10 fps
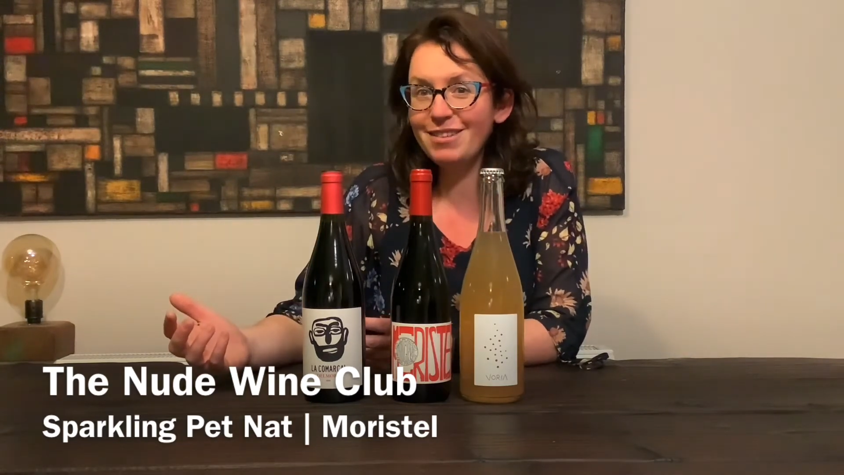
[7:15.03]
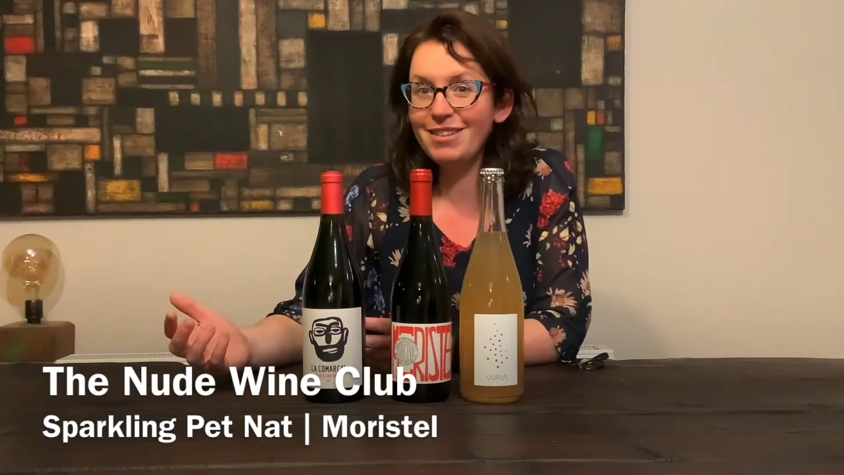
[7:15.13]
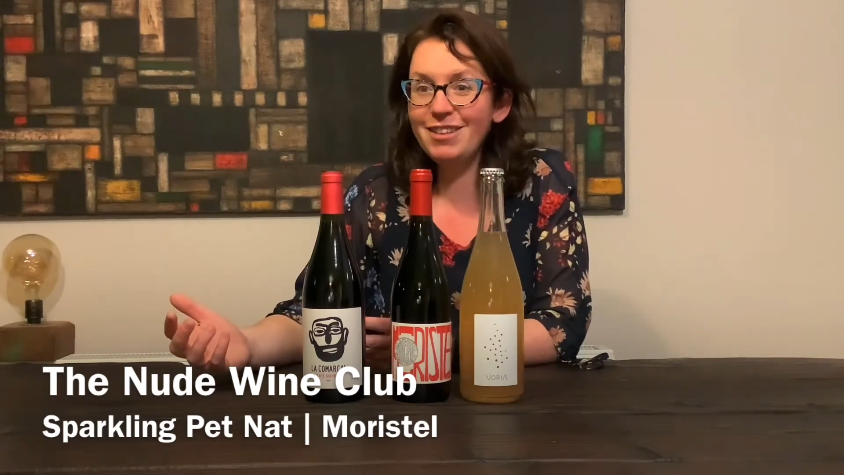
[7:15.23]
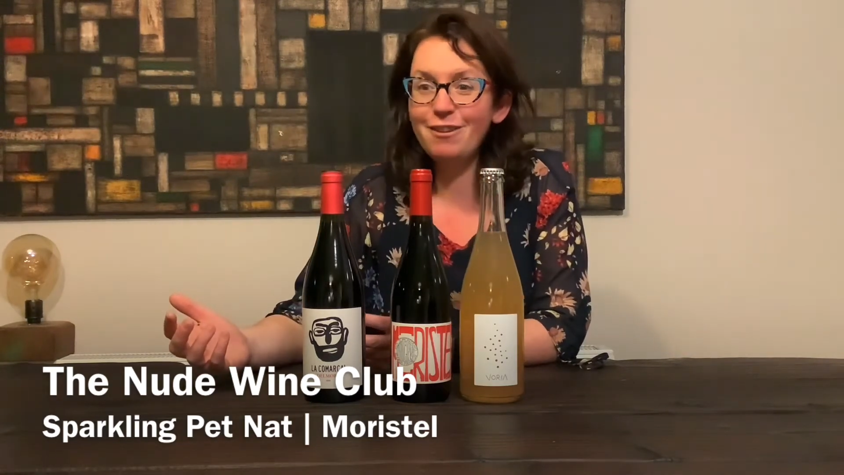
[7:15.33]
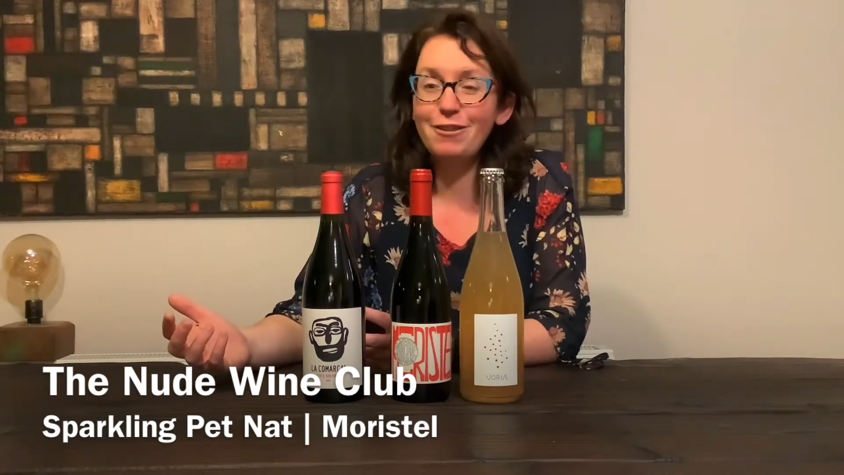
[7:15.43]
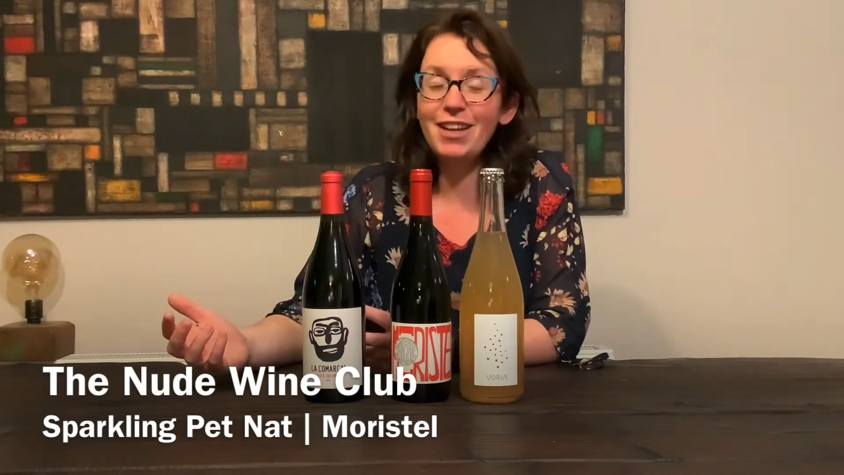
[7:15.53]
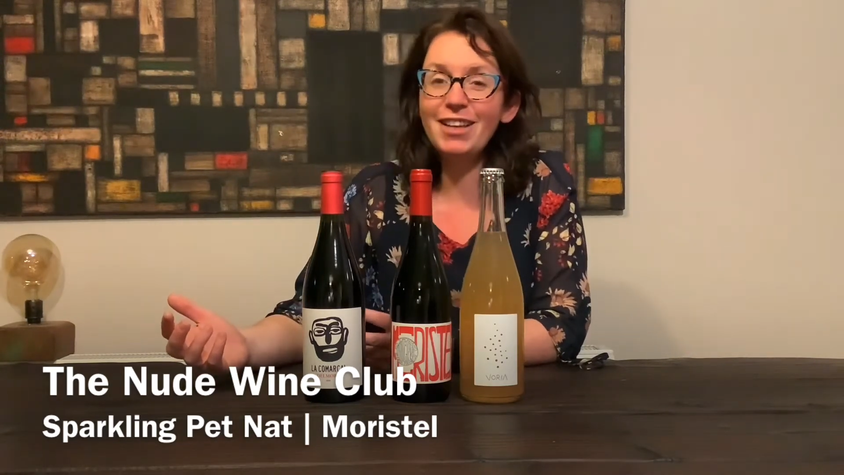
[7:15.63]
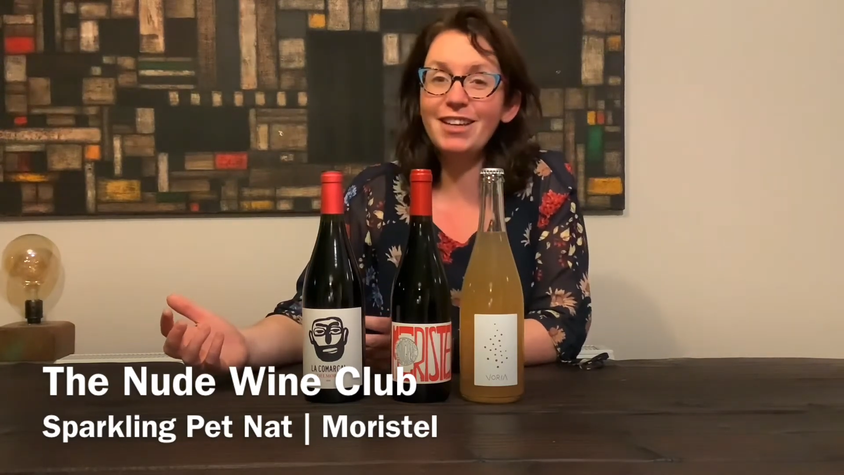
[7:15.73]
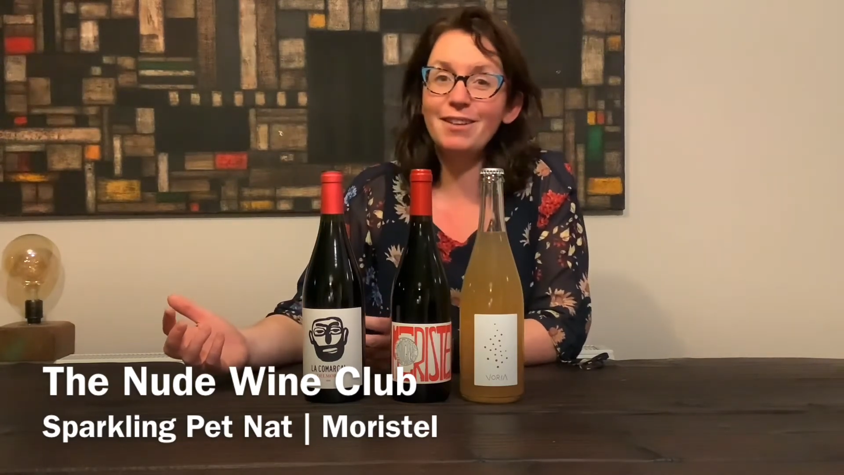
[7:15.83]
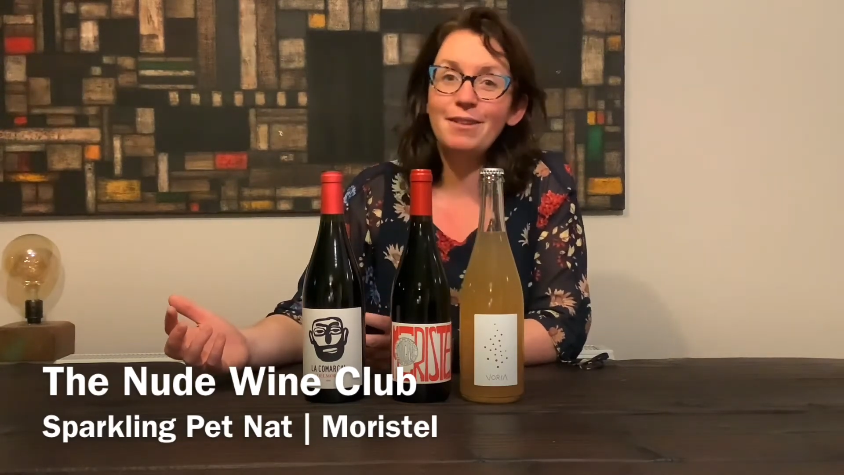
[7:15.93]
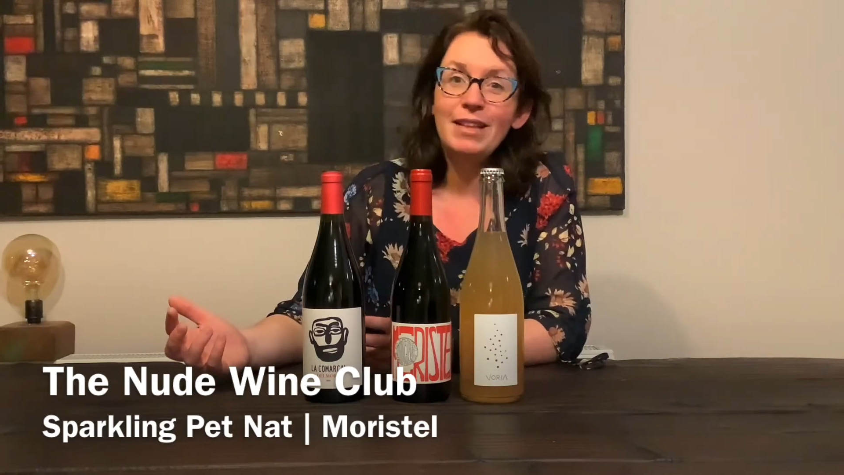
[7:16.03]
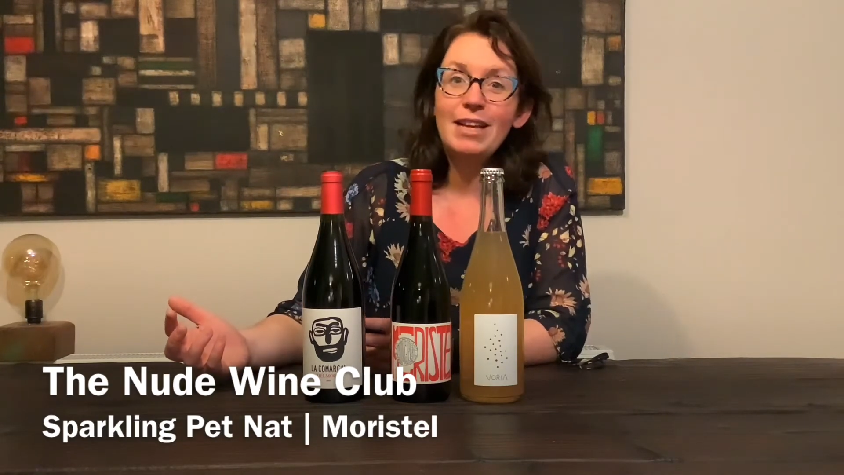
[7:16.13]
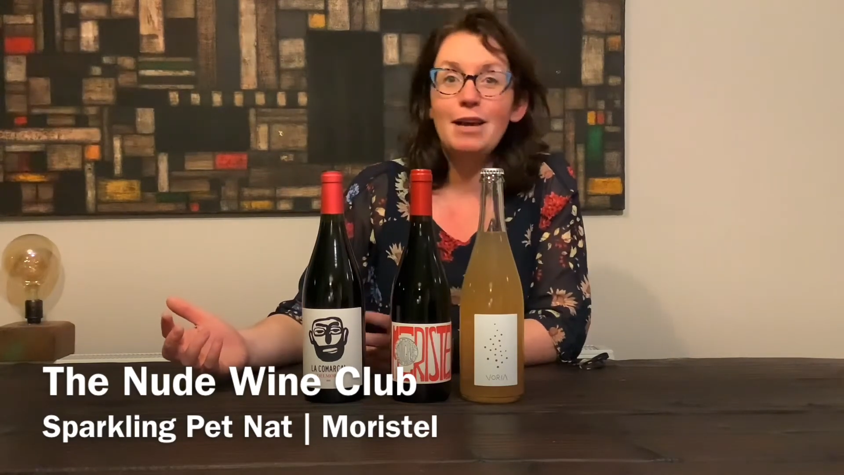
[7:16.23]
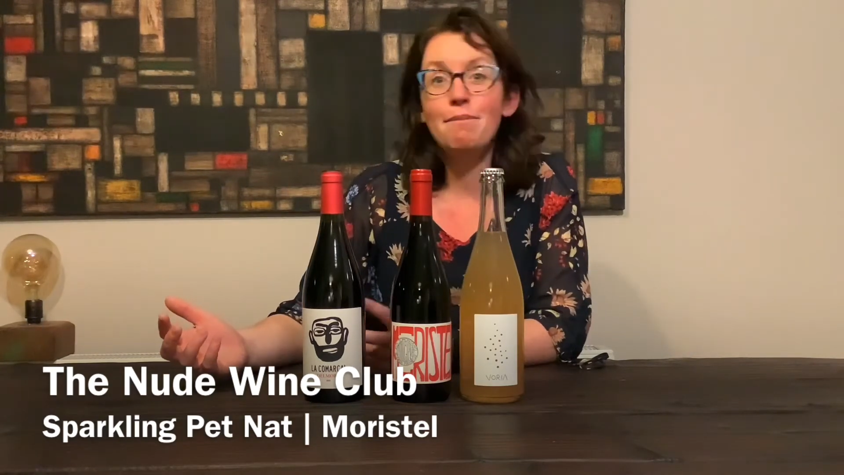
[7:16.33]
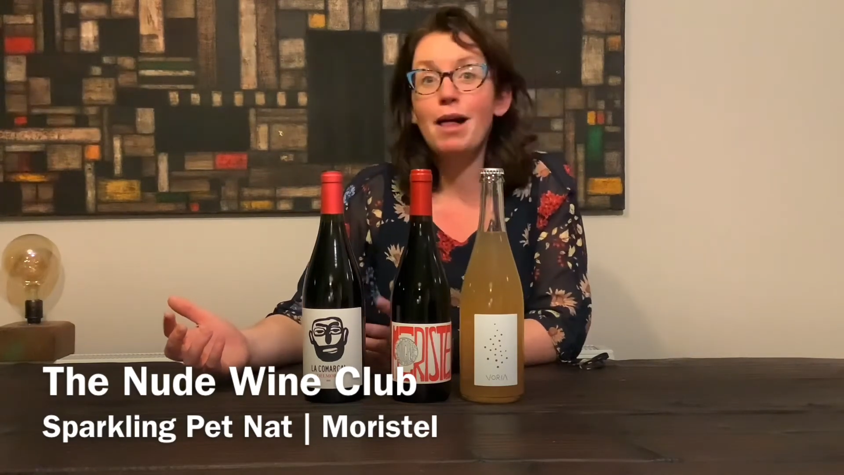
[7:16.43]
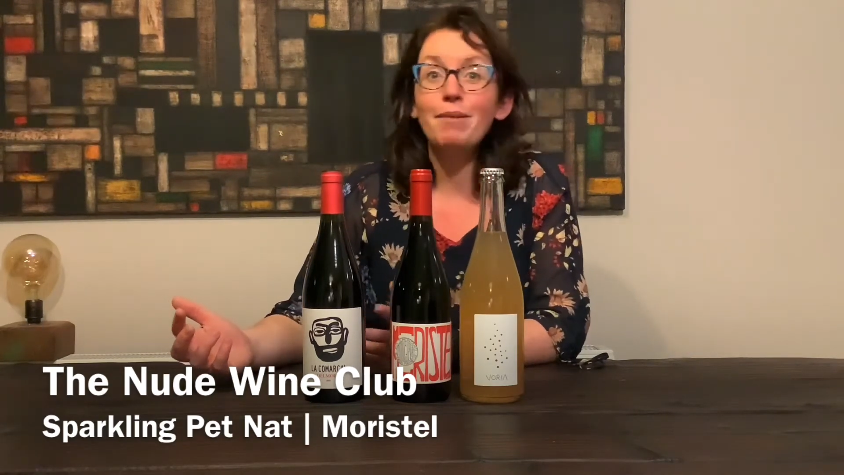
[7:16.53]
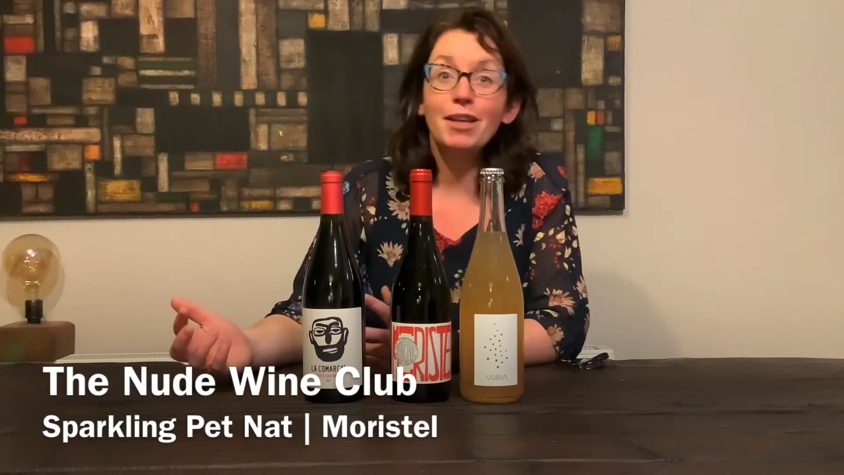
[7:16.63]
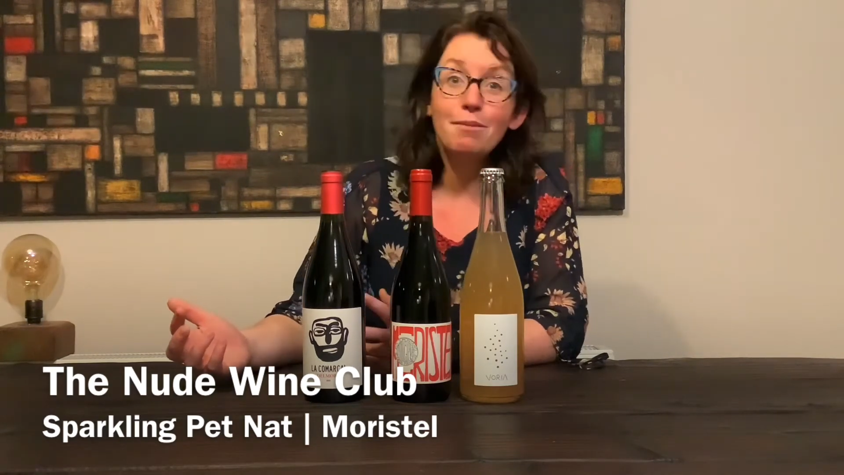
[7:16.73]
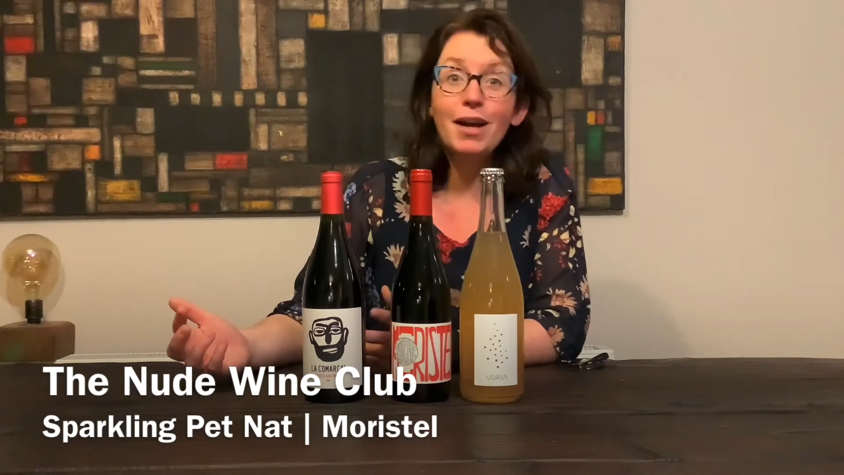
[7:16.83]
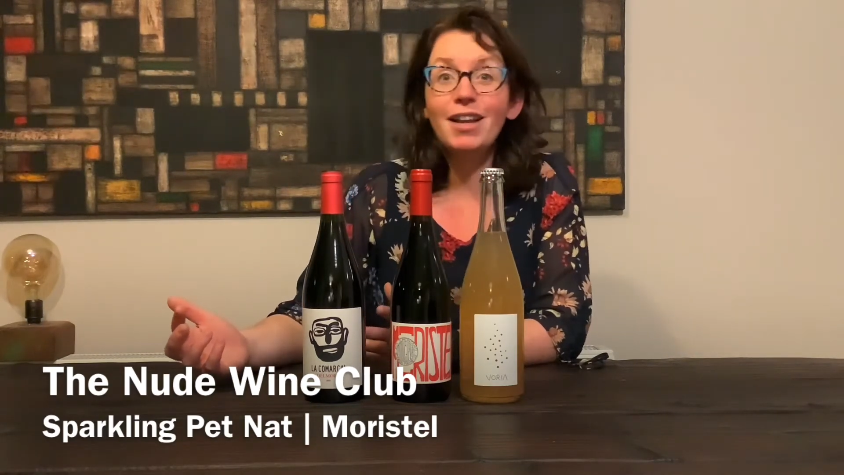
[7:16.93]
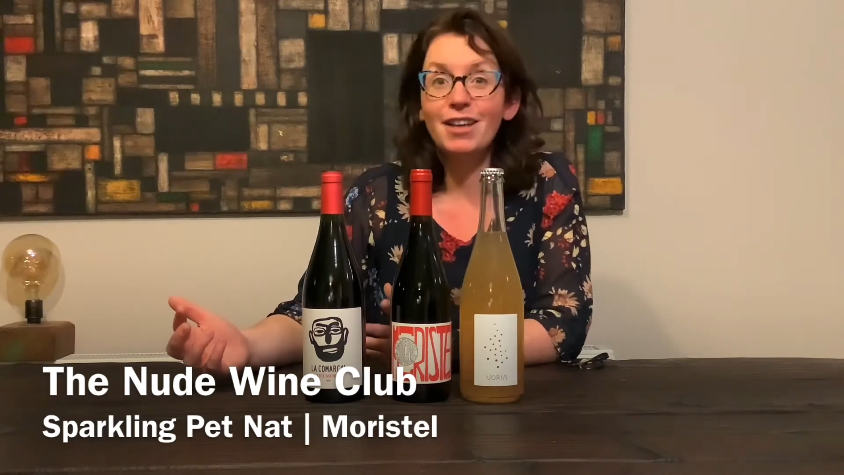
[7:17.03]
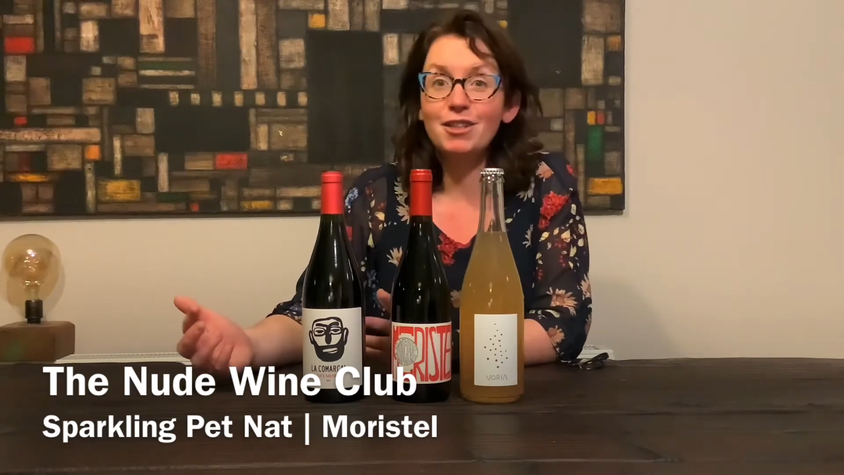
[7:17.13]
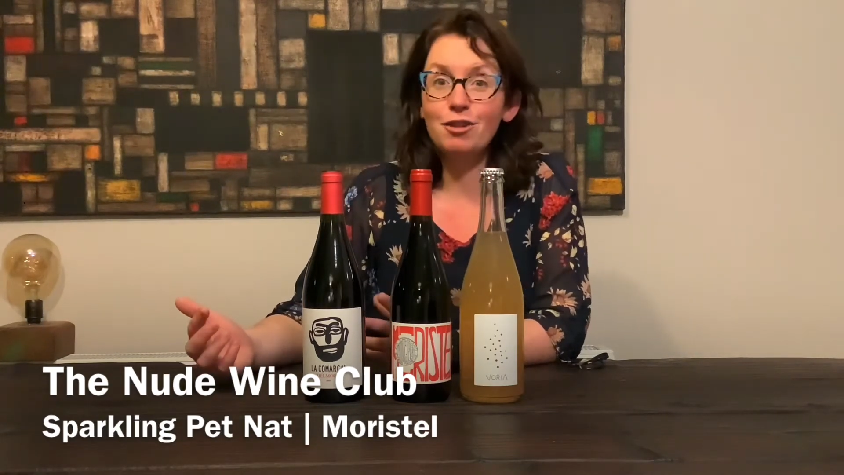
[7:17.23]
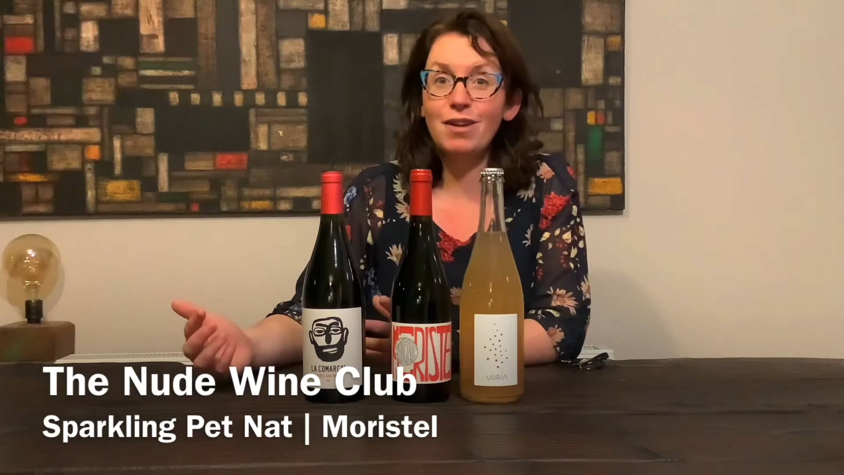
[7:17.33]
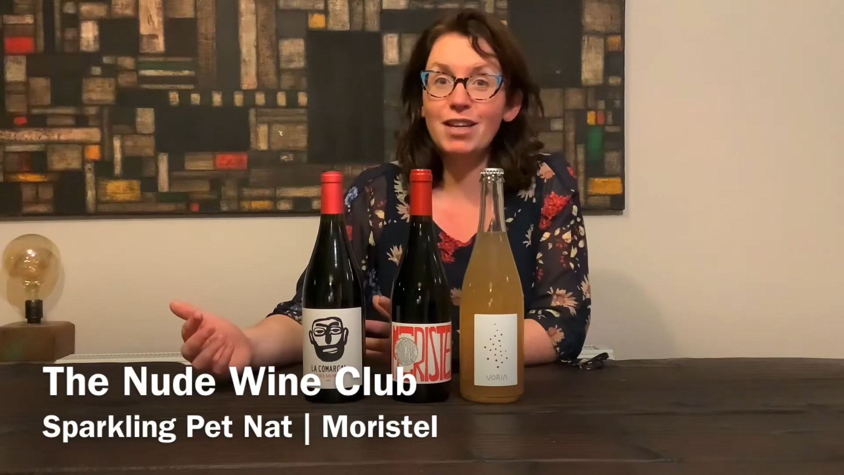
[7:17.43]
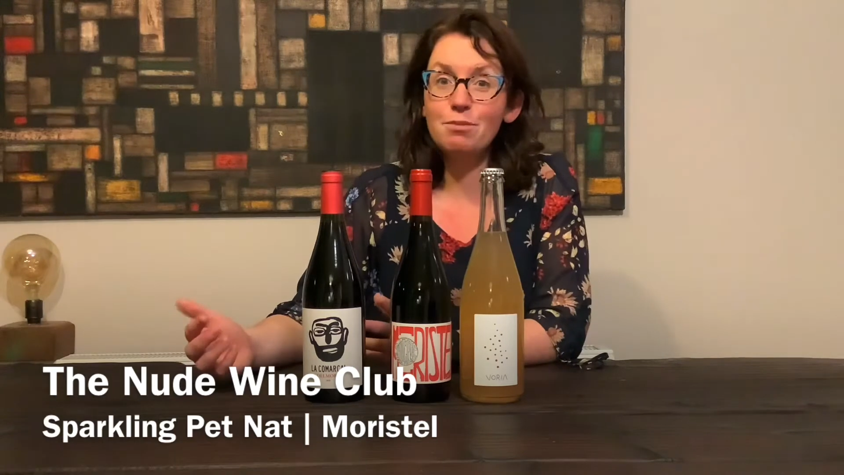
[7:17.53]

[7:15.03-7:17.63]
you know, if you like a Malbec, you might like a Shiraz,